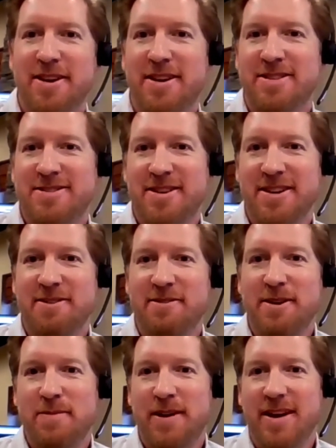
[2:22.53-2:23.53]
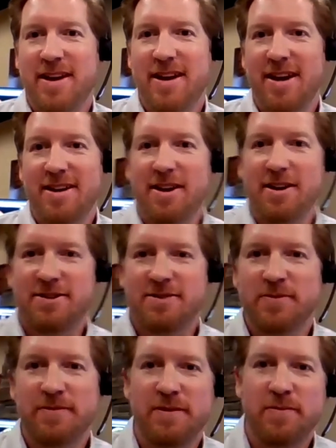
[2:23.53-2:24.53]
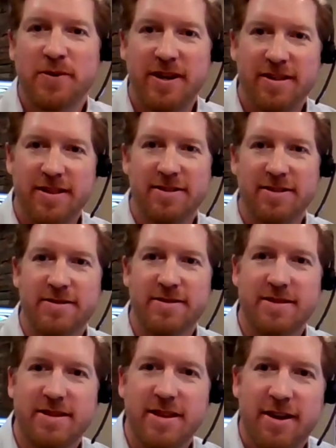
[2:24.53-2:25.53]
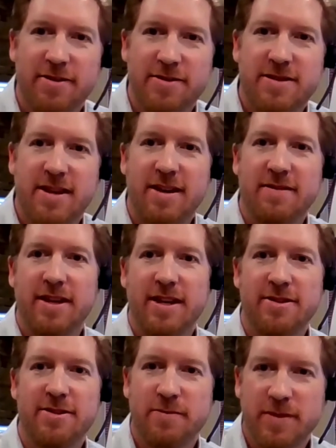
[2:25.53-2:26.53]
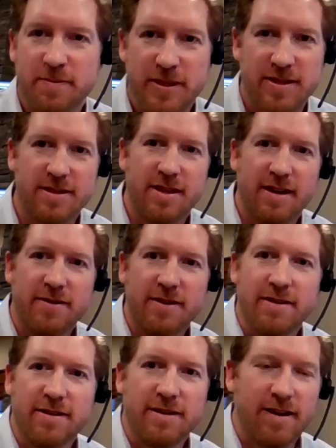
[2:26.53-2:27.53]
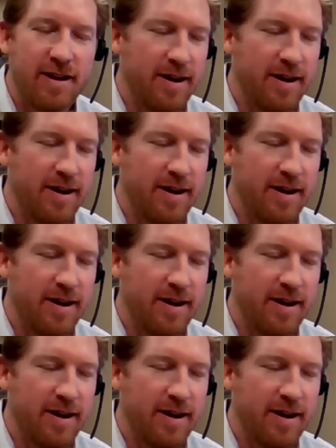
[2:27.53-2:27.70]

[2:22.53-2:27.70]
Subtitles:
sorry to interrupt. I'll just briefly point out the other side of the instruments business. I have another